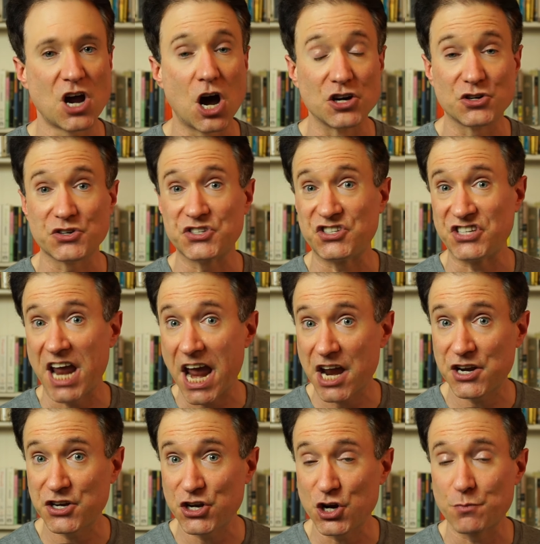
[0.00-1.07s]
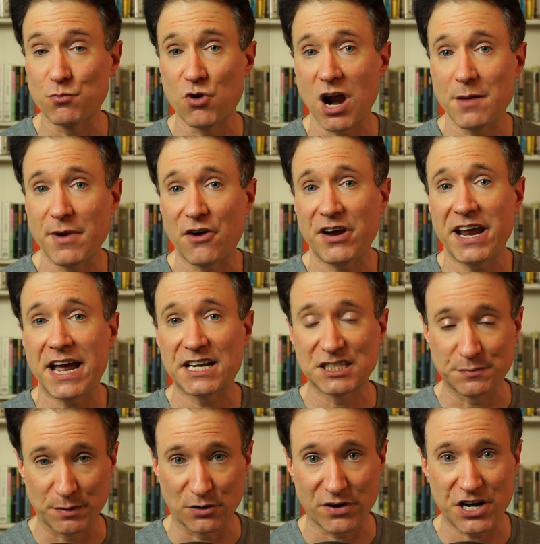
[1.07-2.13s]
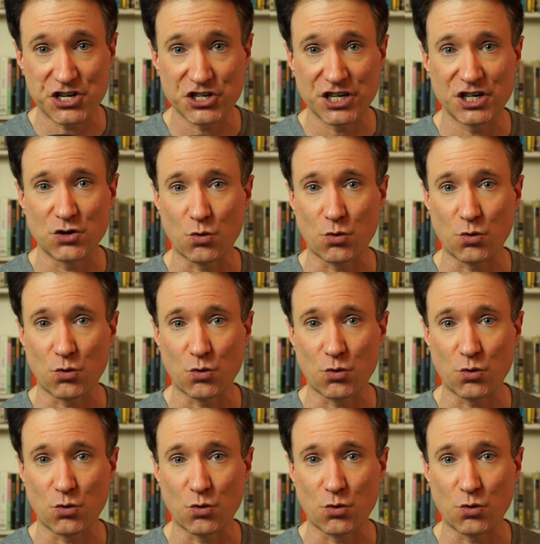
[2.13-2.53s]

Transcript: understand your primary exploration